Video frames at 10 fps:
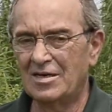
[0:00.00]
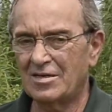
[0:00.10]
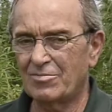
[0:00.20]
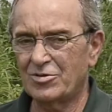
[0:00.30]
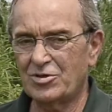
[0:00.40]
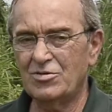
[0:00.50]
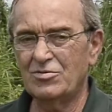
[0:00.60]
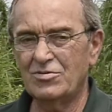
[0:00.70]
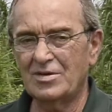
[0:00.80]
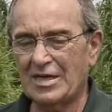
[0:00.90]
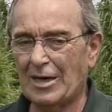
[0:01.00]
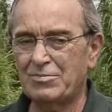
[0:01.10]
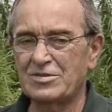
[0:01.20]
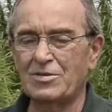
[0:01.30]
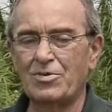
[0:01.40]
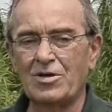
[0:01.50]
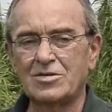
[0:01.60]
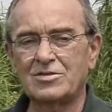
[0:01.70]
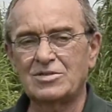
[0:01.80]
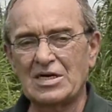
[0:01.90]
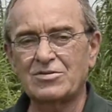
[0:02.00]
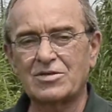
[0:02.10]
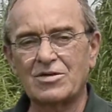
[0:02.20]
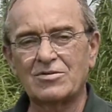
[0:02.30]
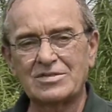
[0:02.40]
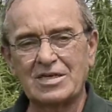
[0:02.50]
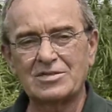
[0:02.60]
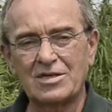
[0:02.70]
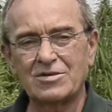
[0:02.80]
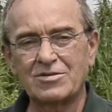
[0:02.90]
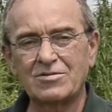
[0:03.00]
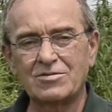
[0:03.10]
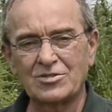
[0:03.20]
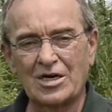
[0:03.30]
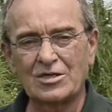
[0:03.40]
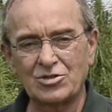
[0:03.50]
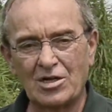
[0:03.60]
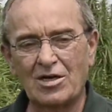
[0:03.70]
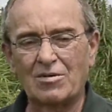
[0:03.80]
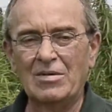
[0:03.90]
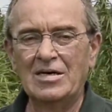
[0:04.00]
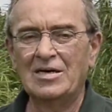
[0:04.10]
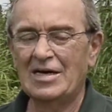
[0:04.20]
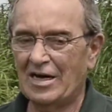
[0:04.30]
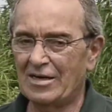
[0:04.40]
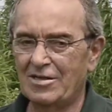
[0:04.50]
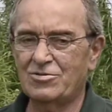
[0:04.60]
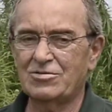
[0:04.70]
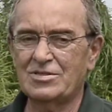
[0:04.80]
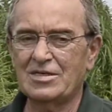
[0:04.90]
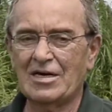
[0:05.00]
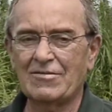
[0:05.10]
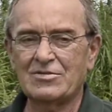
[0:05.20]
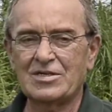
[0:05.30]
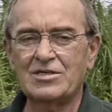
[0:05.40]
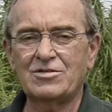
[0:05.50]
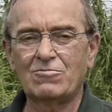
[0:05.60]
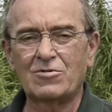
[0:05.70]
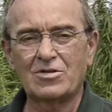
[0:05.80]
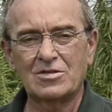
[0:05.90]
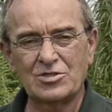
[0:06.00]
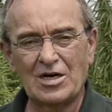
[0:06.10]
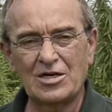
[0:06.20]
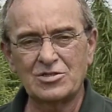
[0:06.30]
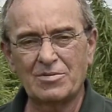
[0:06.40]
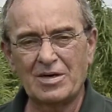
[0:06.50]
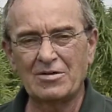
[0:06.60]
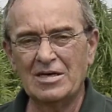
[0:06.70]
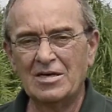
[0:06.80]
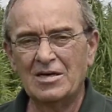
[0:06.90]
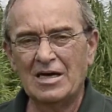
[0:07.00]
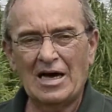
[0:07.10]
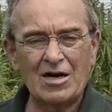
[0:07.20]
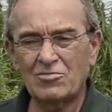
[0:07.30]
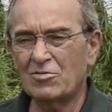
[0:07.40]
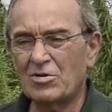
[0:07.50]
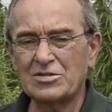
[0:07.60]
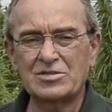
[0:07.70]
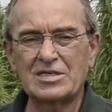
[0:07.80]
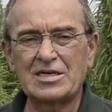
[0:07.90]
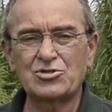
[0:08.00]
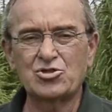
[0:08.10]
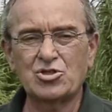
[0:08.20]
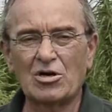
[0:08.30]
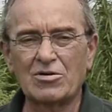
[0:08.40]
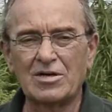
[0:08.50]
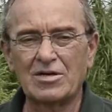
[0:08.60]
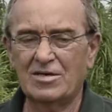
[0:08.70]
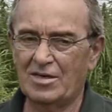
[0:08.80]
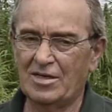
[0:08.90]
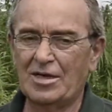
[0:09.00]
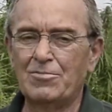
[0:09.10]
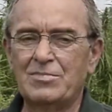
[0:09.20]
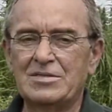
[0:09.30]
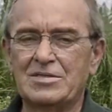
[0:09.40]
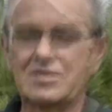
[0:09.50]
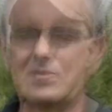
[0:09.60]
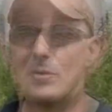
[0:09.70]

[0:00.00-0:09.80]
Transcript: Number two, it happens to belong to South Dakota State Senator Josh Klumb. Had an interesting conversation with Josh about how it was to get started in the hemp business.